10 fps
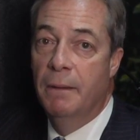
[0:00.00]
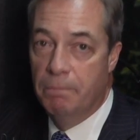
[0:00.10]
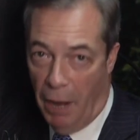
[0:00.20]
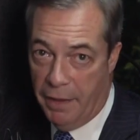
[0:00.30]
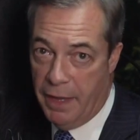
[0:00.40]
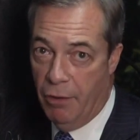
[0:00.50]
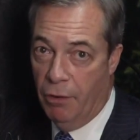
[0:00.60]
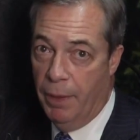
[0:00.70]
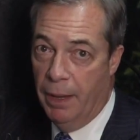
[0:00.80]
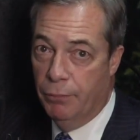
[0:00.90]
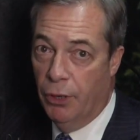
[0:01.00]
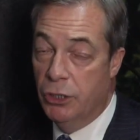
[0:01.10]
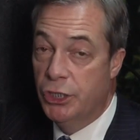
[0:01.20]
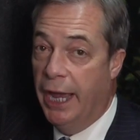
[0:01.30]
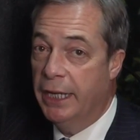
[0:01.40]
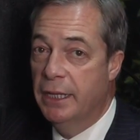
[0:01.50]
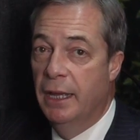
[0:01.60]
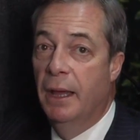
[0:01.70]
by the European project,